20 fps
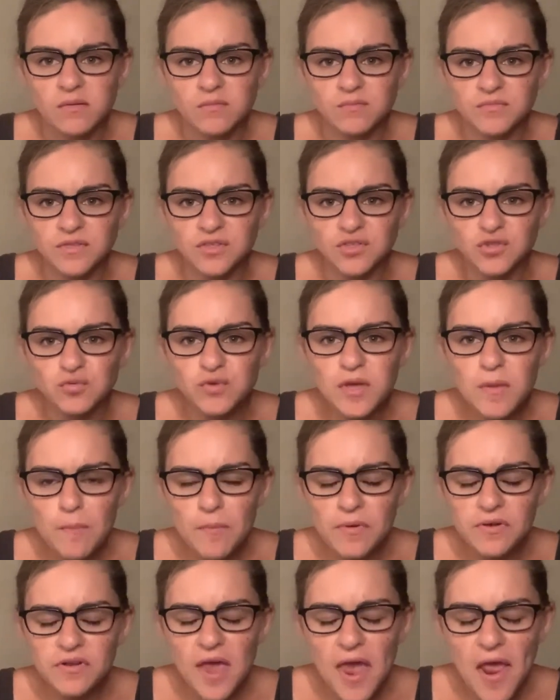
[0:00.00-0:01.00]
The sweet
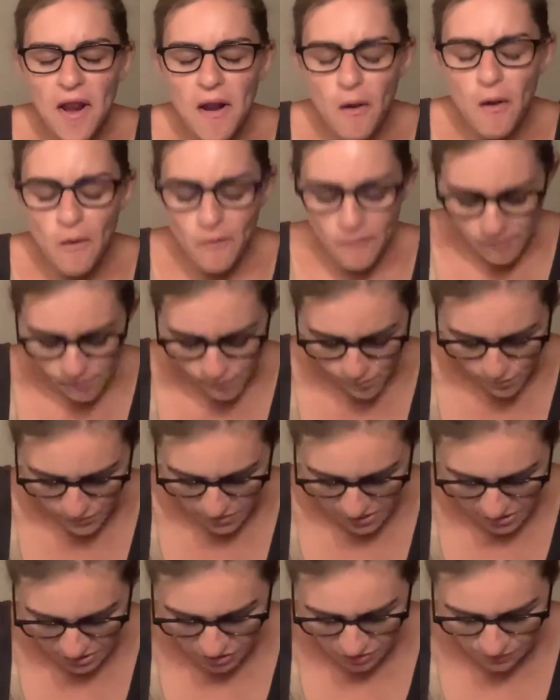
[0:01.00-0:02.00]
potato
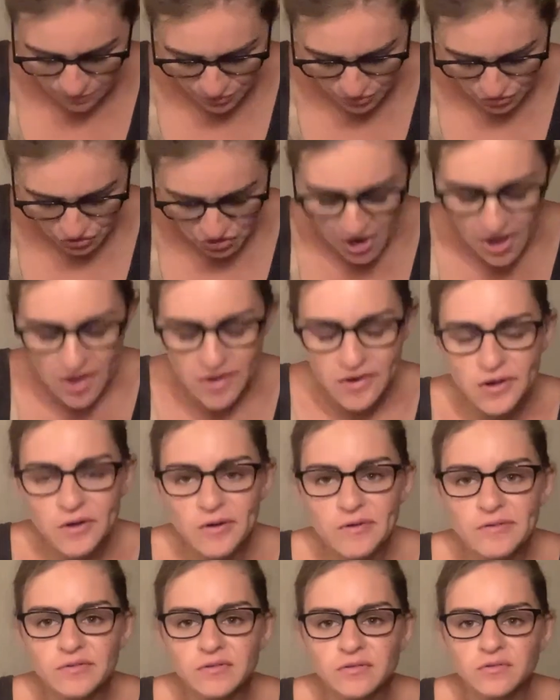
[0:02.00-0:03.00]
and the
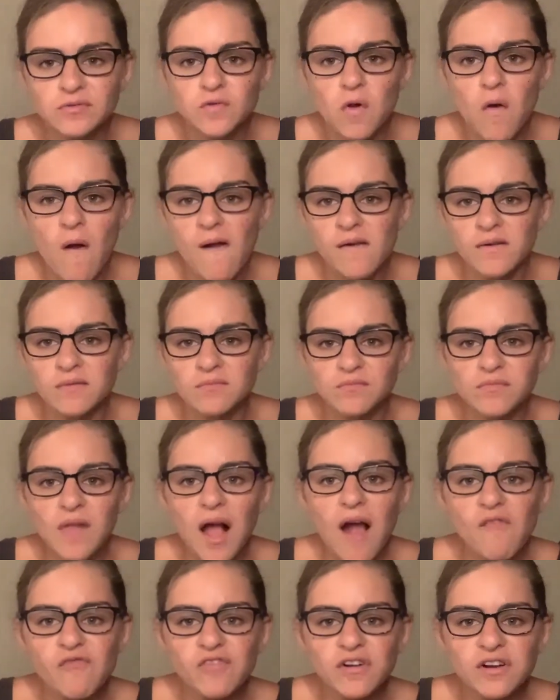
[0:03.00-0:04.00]
potato,
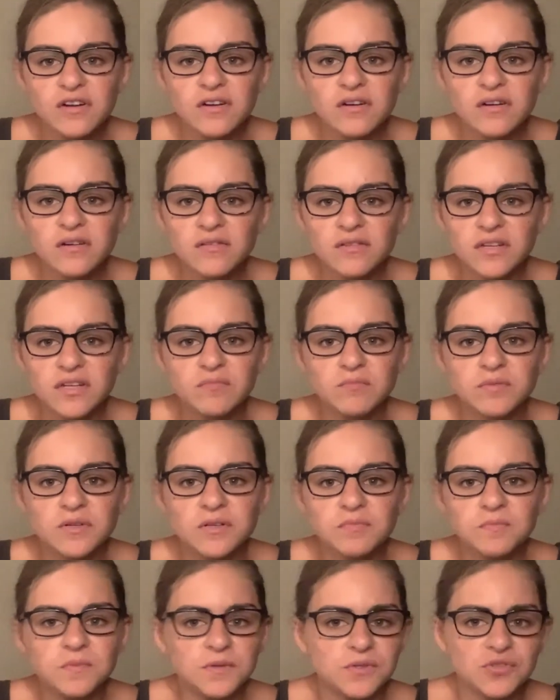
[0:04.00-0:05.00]
I figured, oh, they're
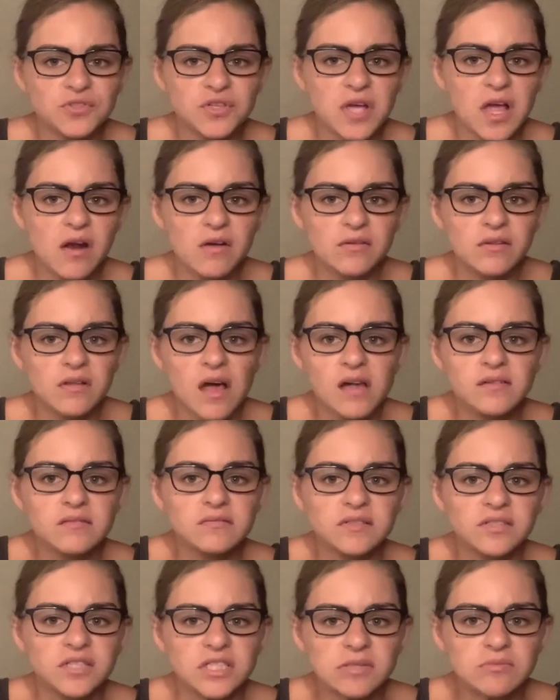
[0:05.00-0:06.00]
both potato, they'll have
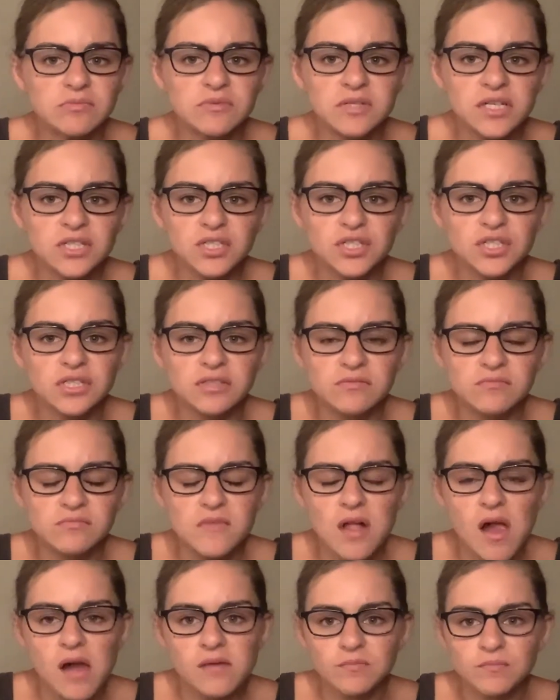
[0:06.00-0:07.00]
the same texture.
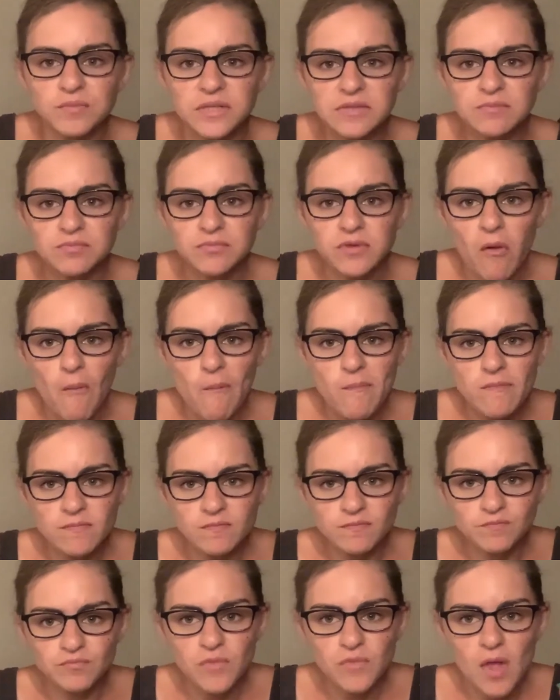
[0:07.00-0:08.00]
But
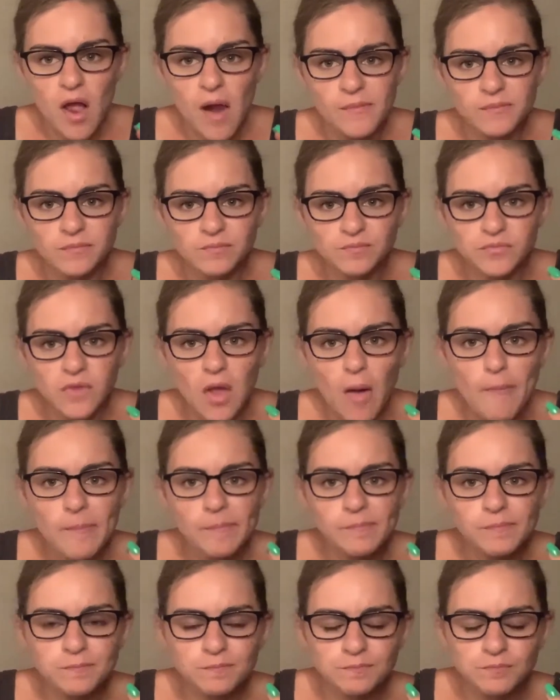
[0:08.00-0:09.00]
the
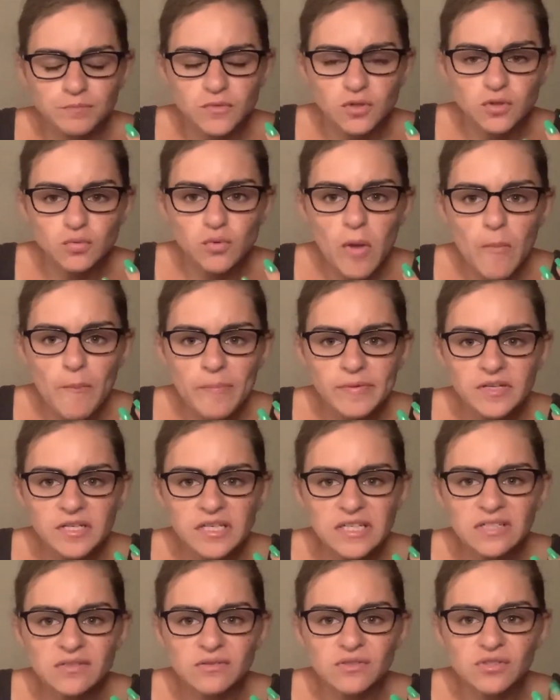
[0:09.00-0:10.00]
sweet
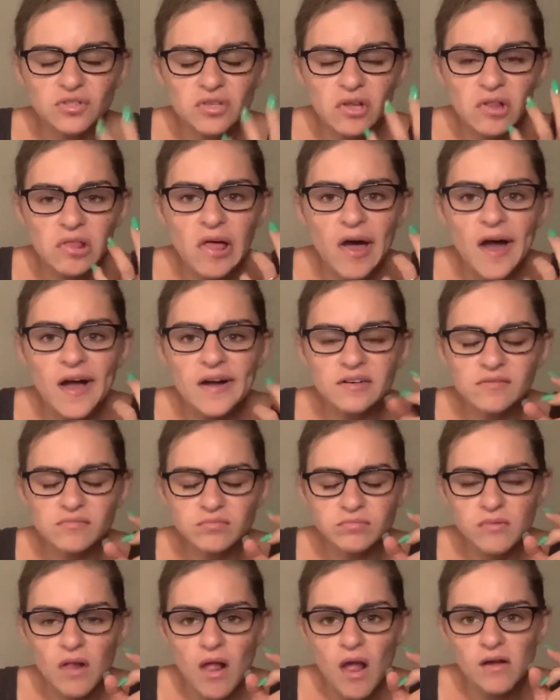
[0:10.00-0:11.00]
potato is a lot
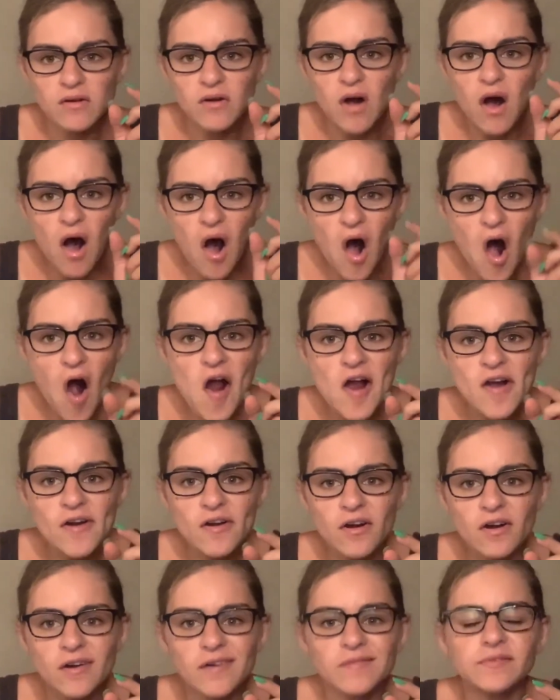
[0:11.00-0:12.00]

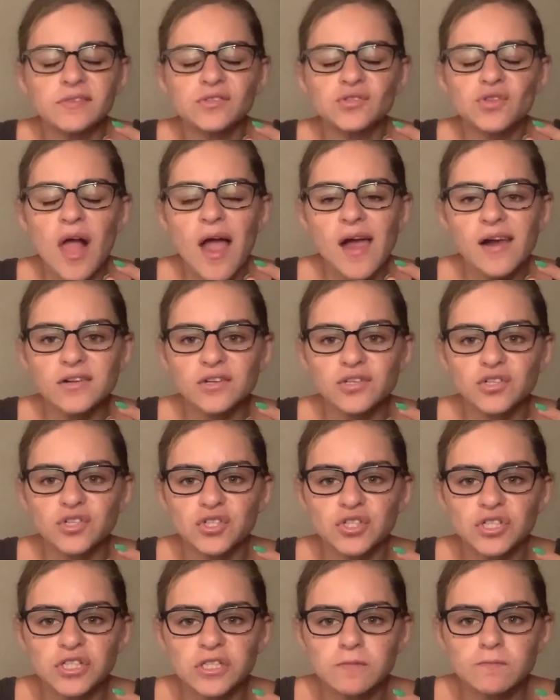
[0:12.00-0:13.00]
harder of a
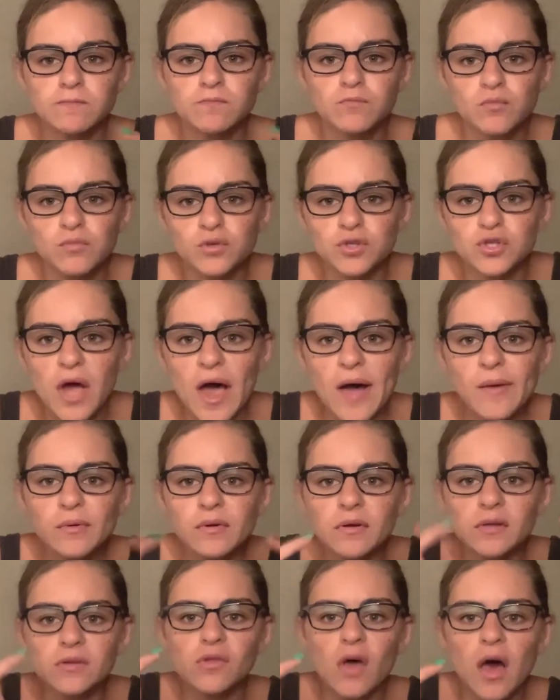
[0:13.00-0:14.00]
texture, which I
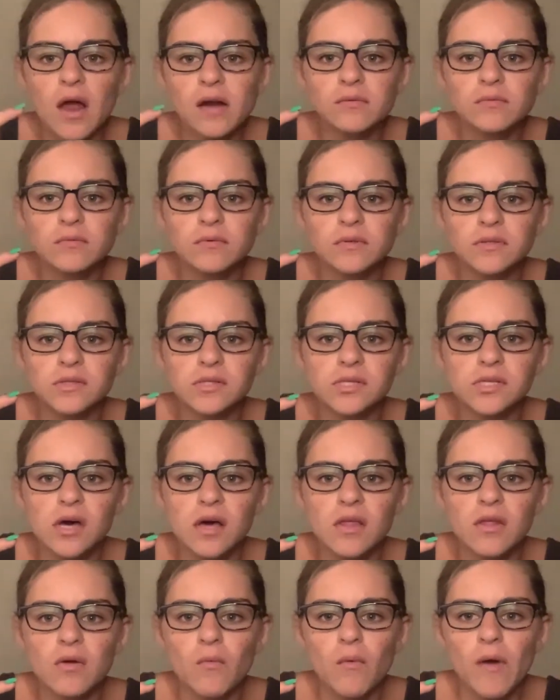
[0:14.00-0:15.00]
would have thought it was the
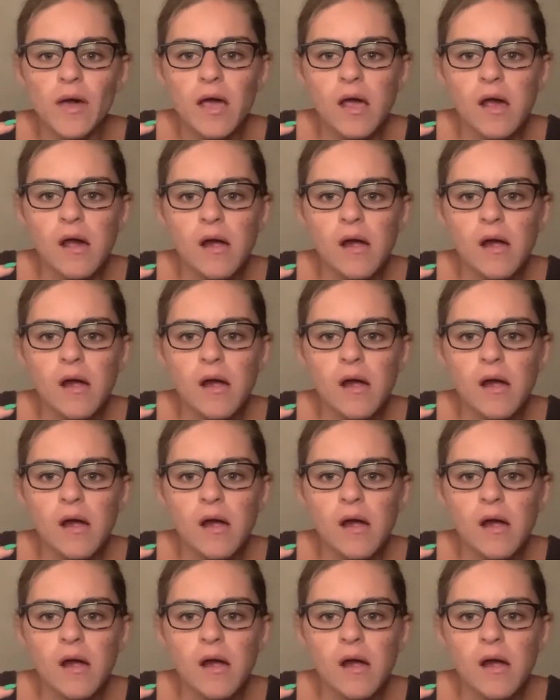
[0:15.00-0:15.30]
other way.